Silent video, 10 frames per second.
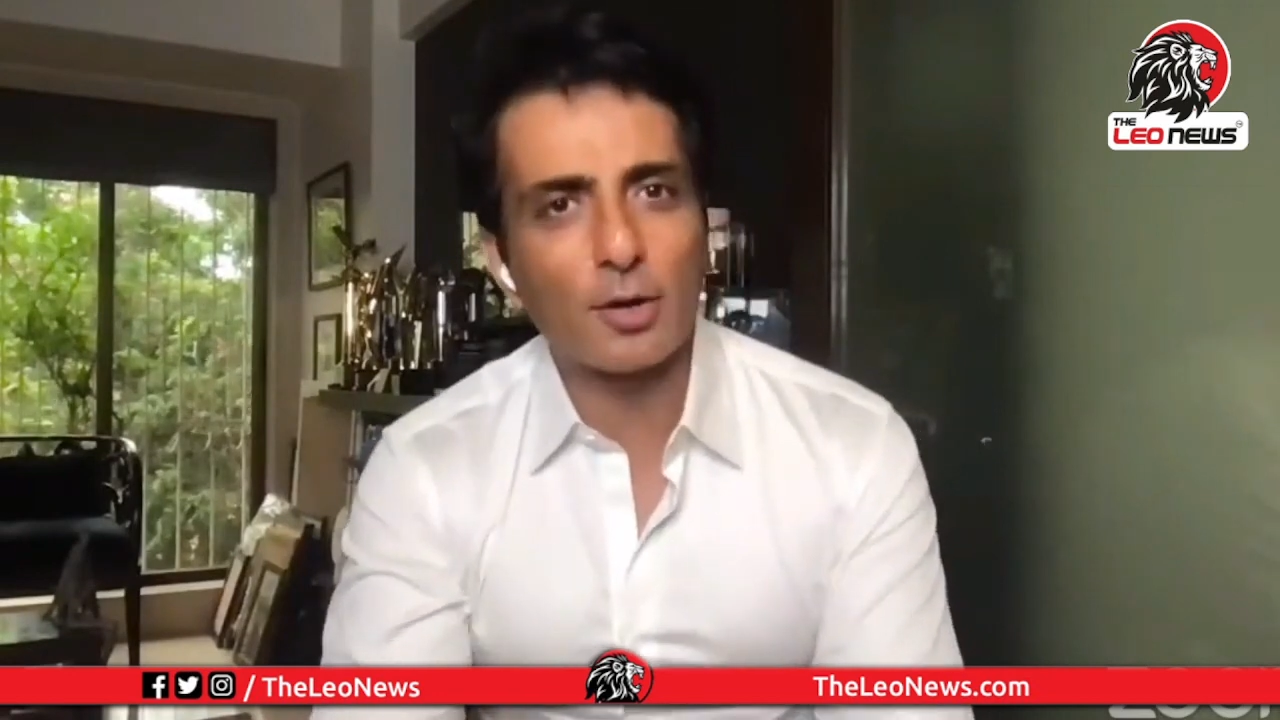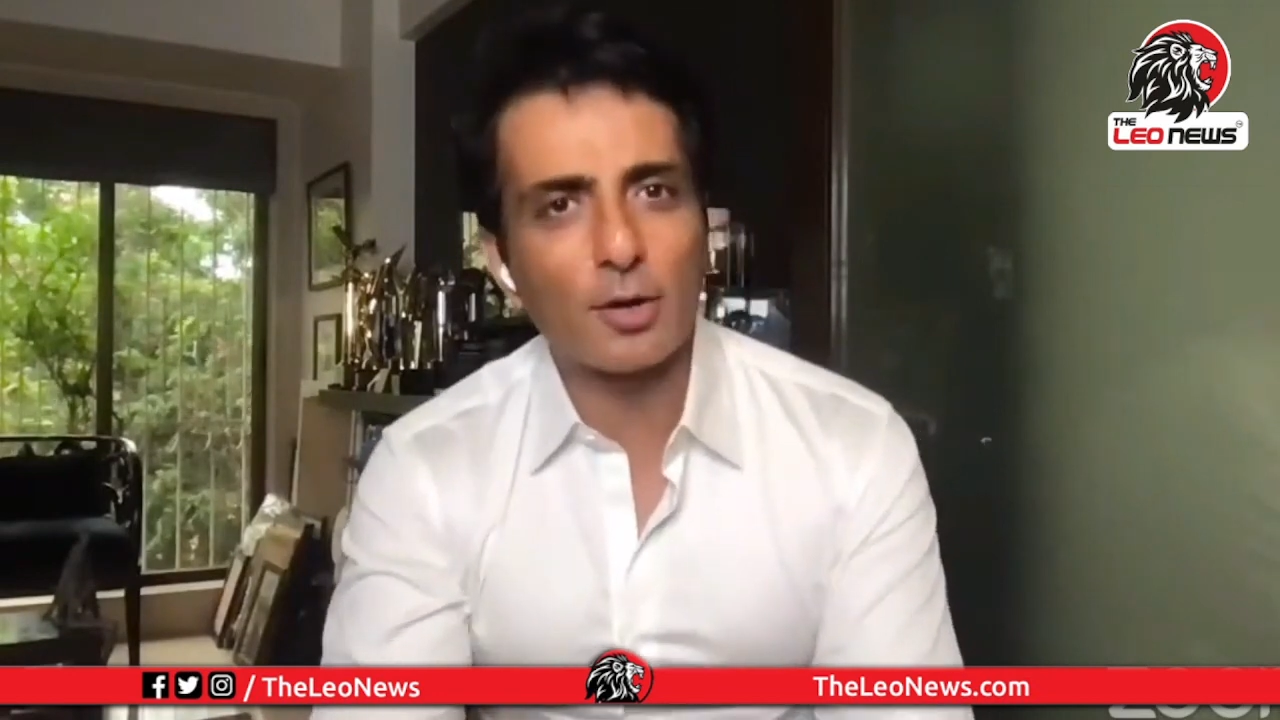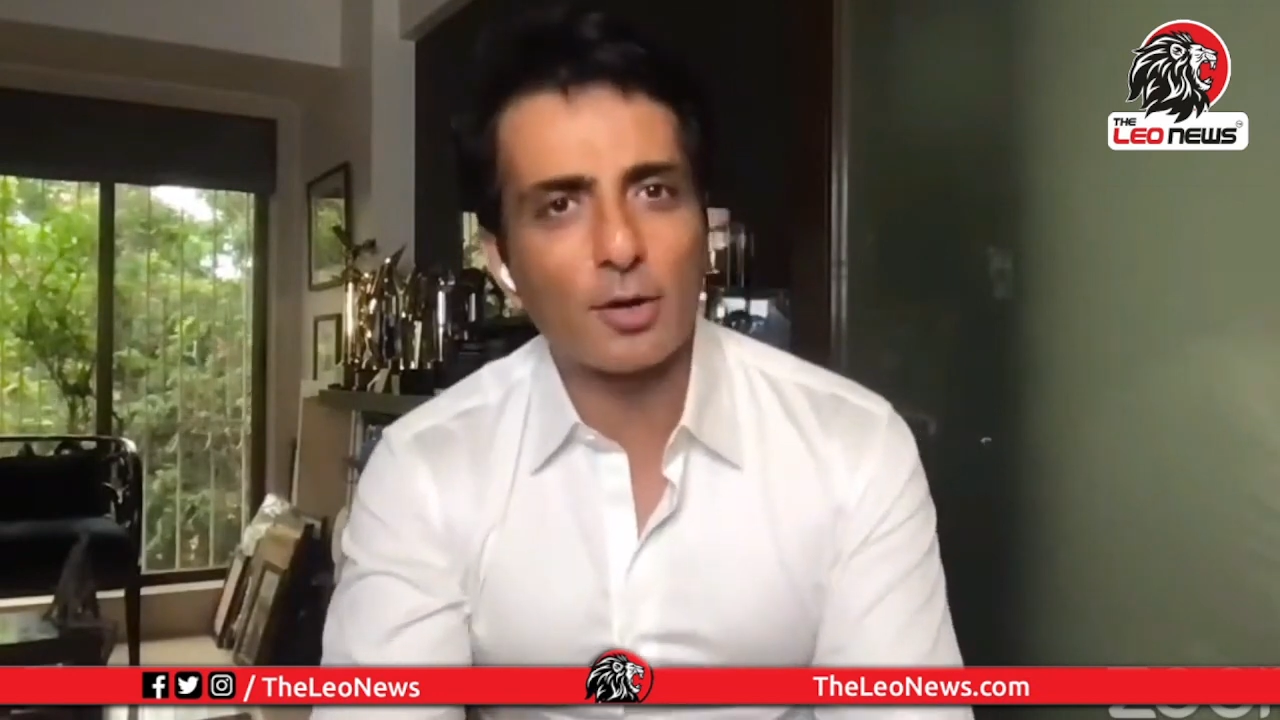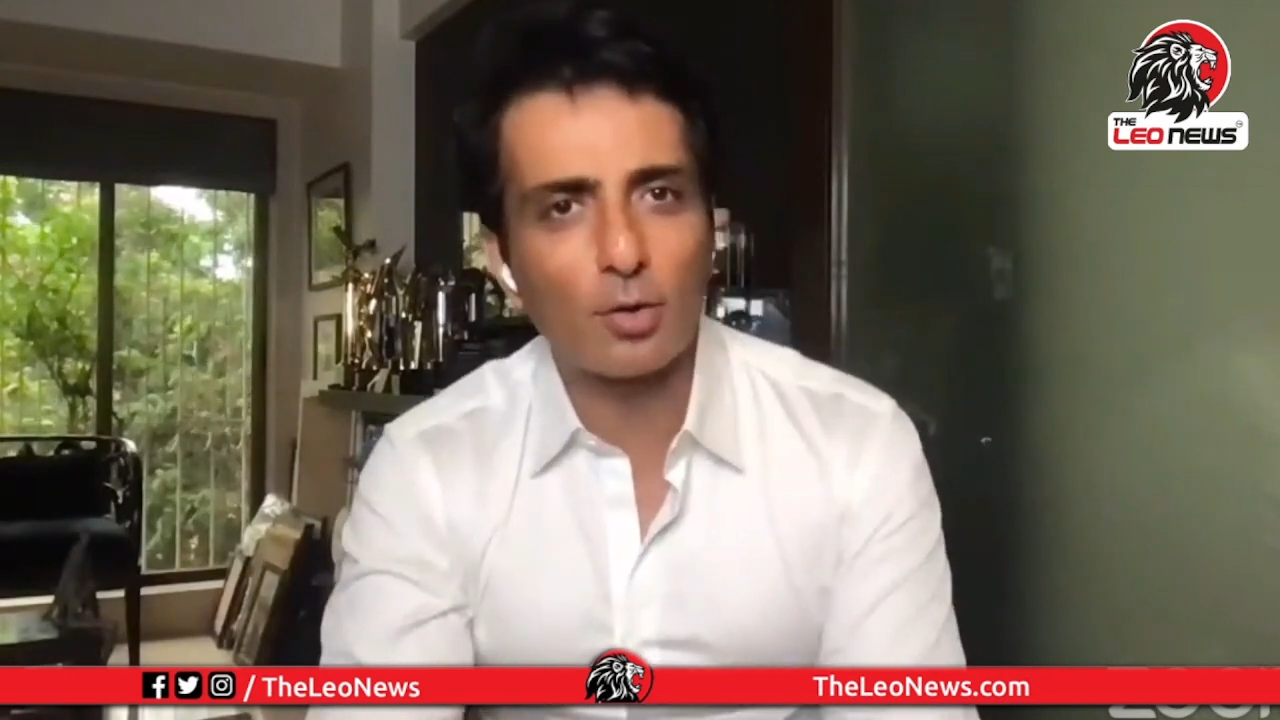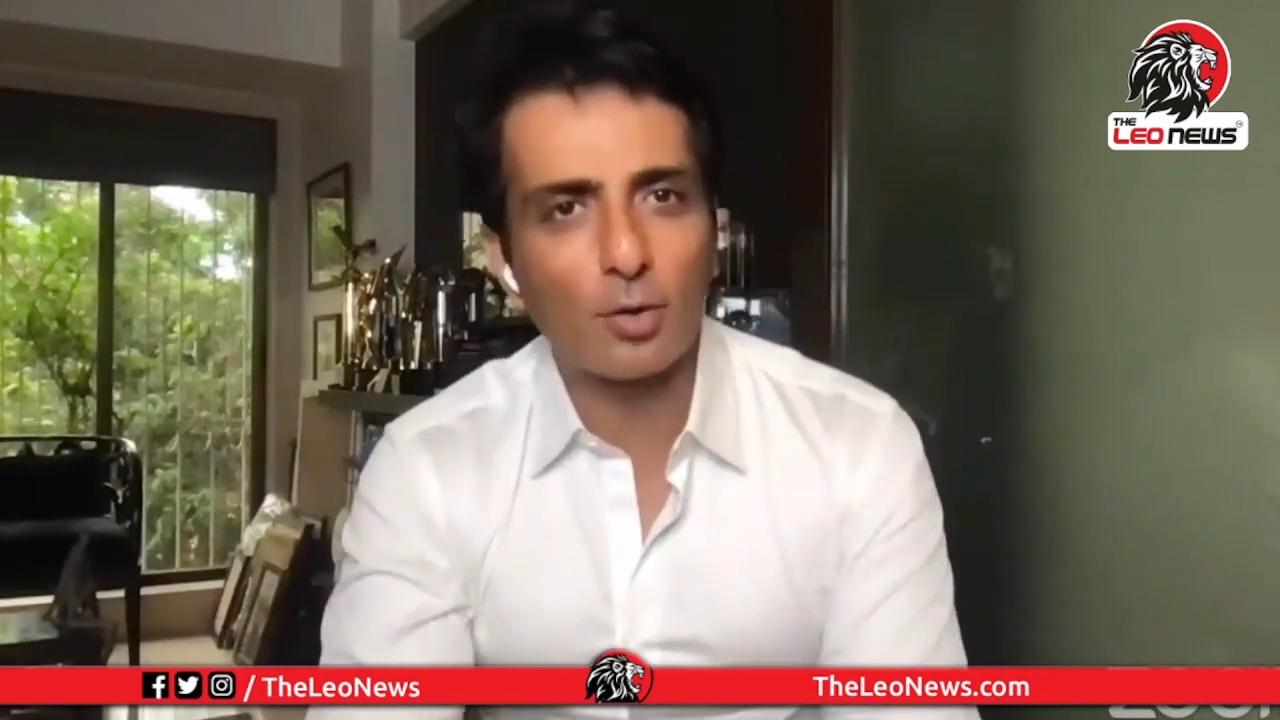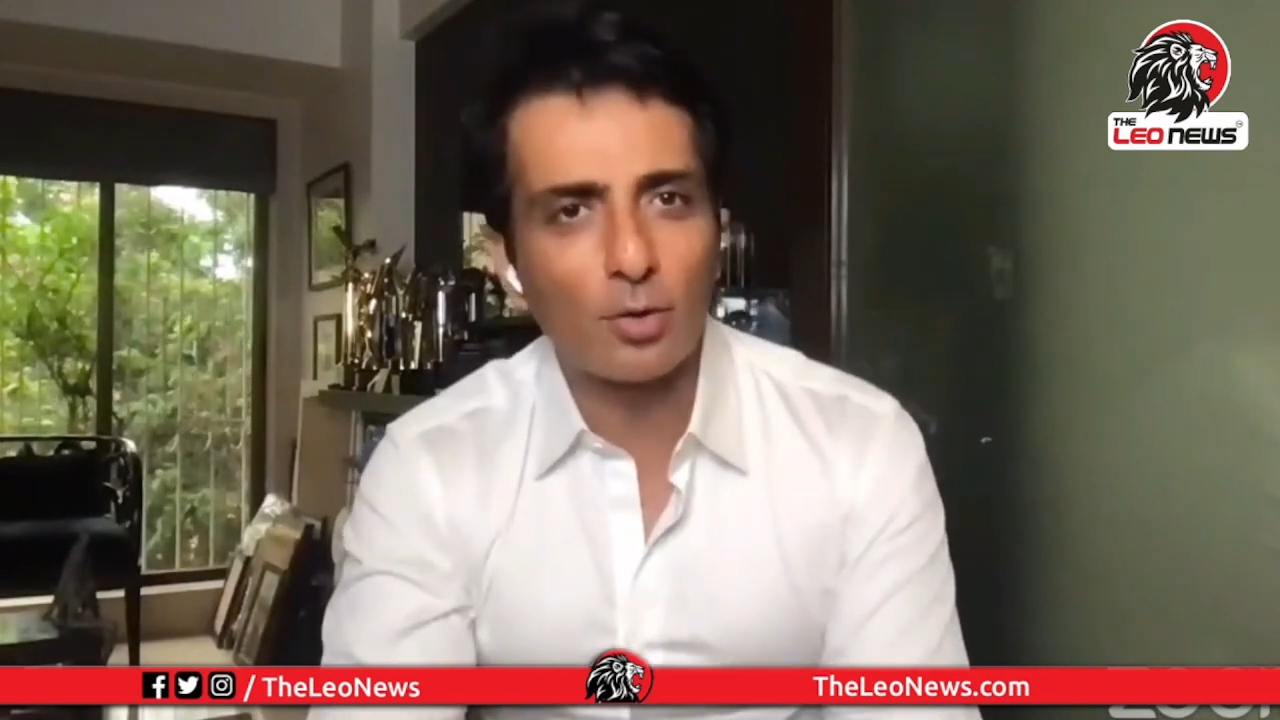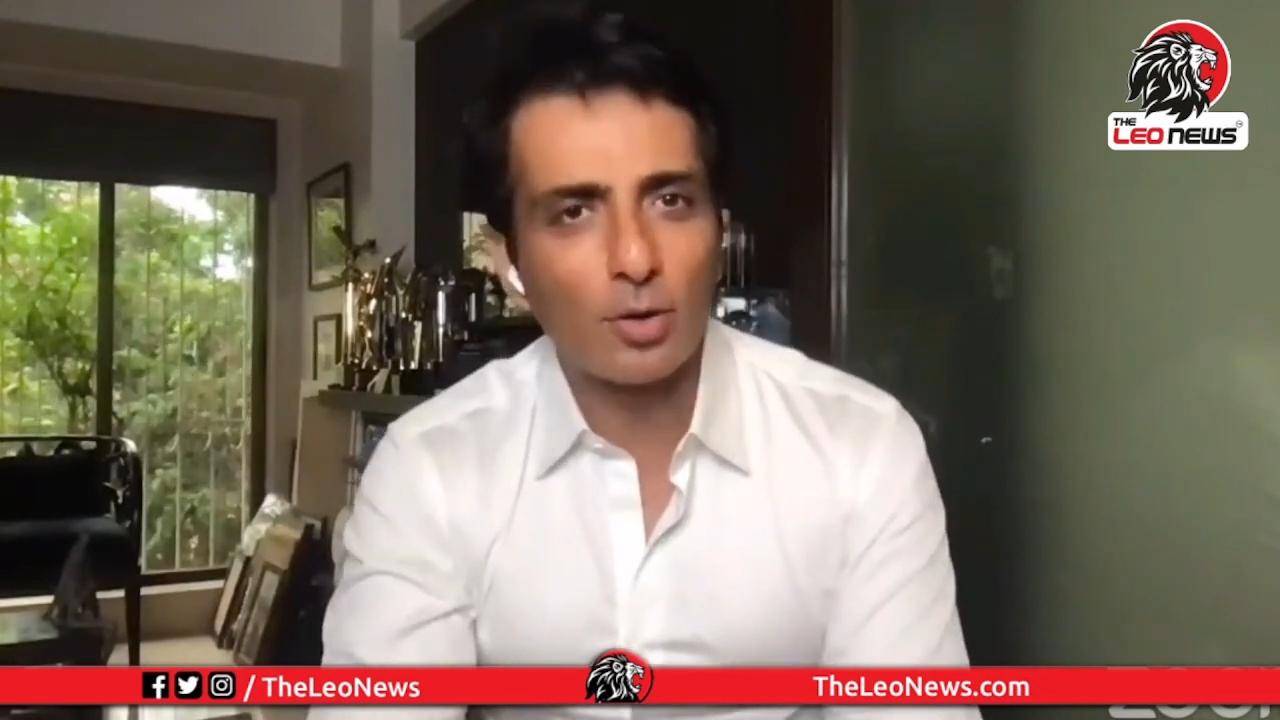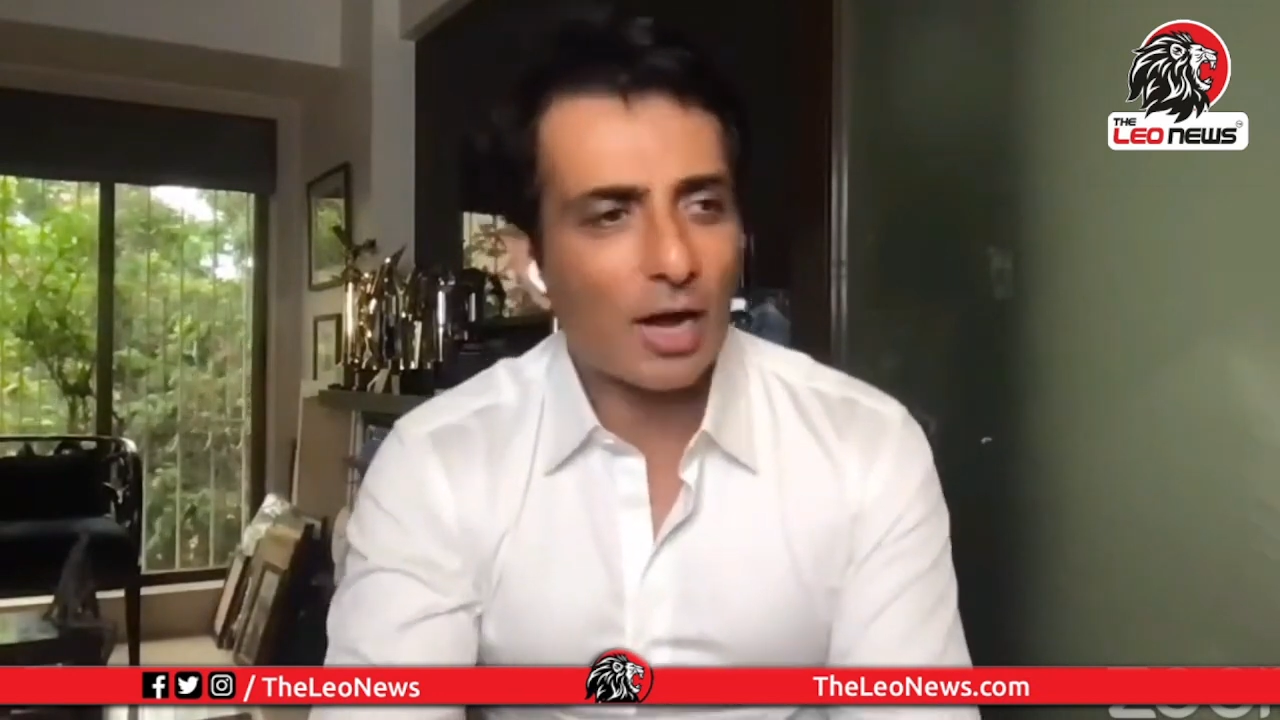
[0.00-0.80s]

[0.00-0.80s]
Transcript: I don't know.